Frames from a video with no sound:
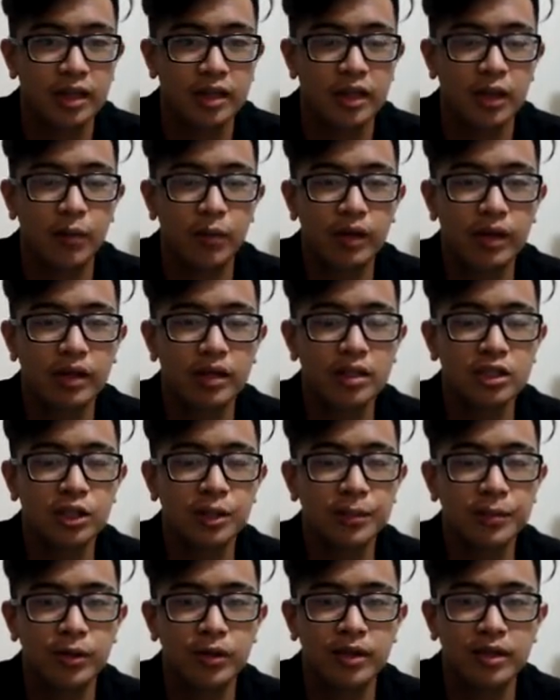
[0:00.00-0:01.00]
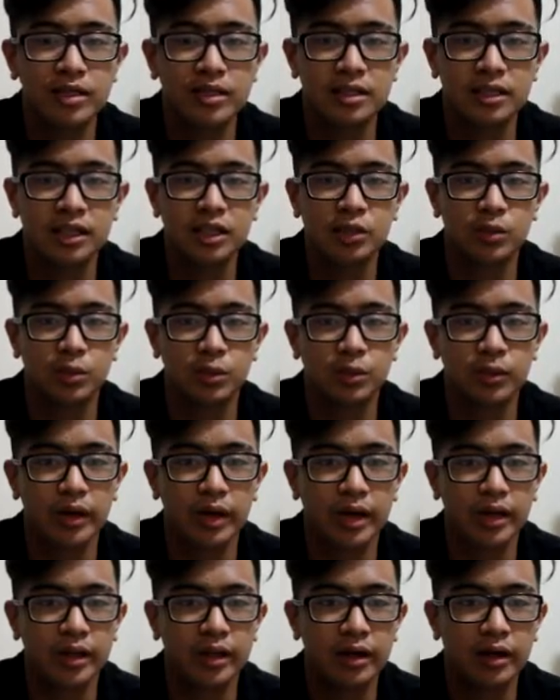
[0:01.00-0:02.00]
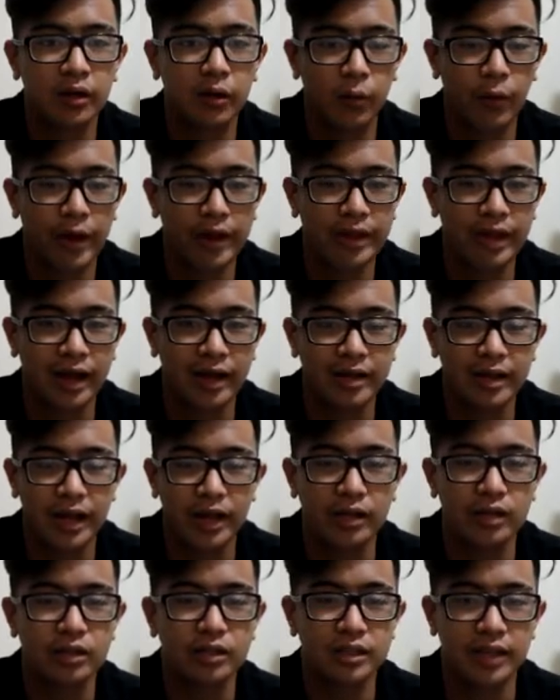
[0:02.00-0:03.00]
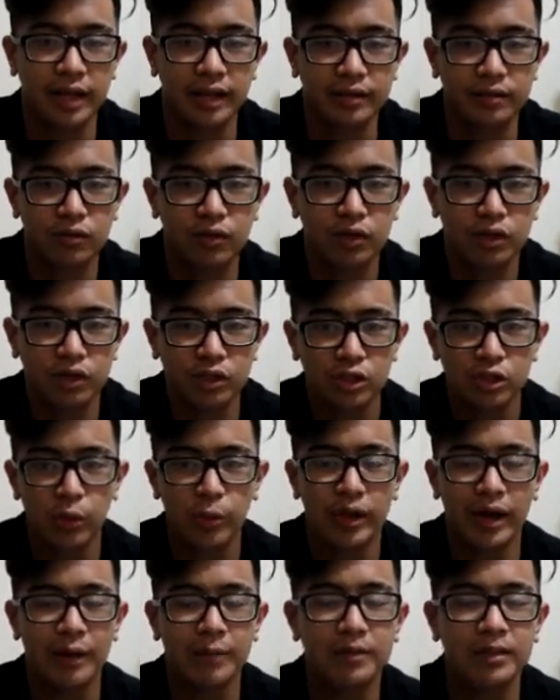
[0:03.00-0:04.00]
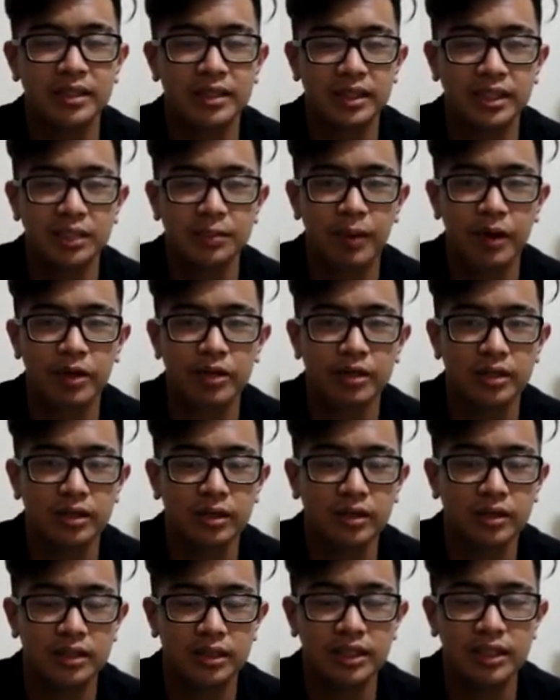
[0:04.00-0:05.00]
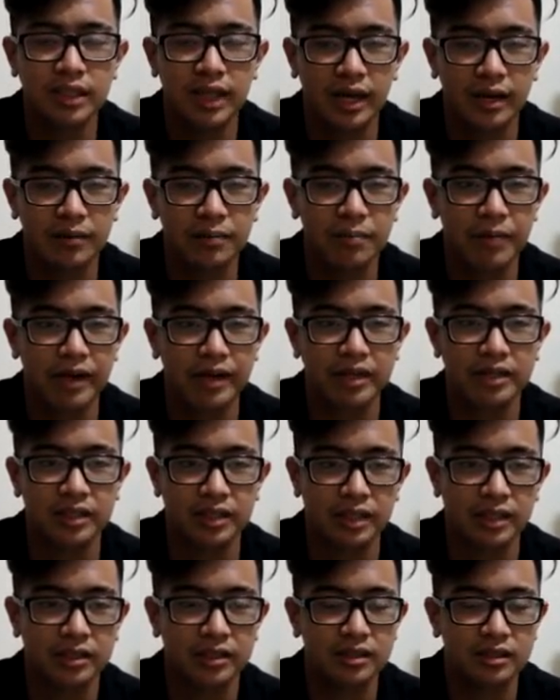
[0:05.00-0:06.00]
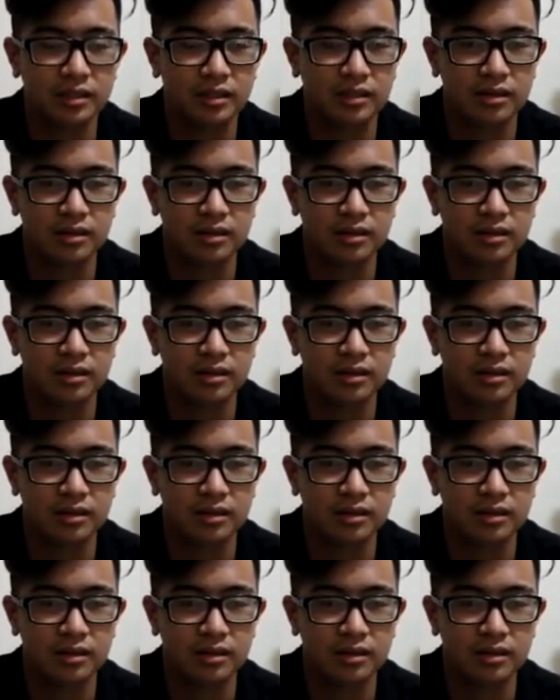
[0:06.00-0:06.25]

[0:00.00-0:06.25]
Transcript: Then we can distribute that 6 through in the right hand side. So we have 6n minus 6.